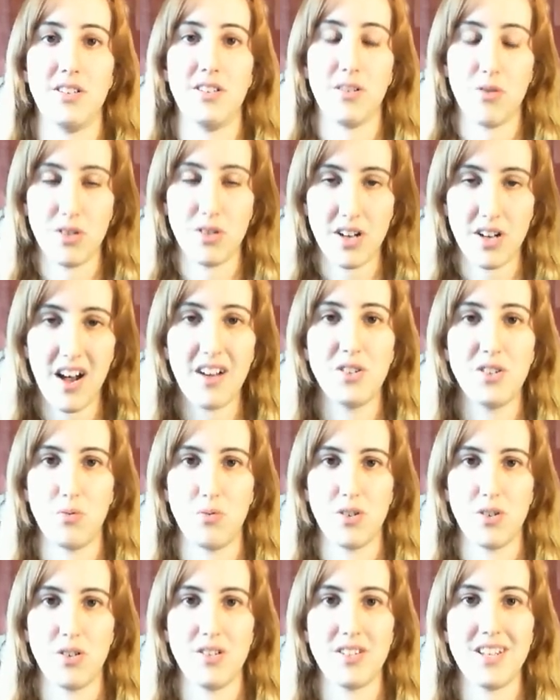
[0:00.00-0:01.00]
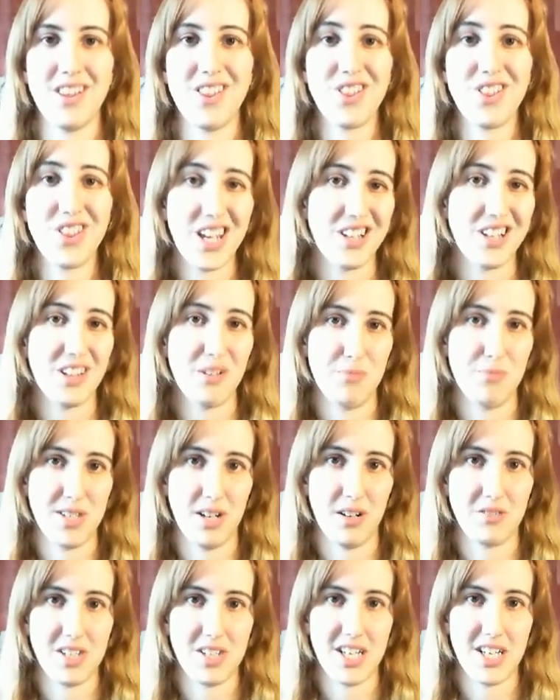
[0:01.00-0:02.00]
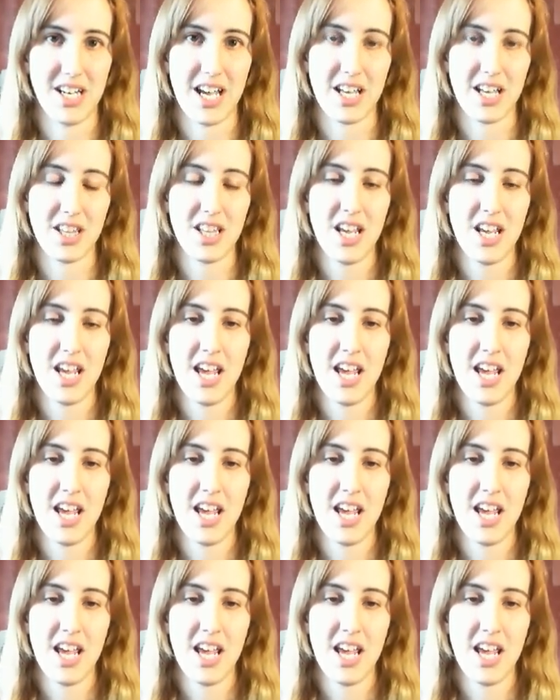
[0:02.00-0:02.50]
Cortana's words, think themselves to death.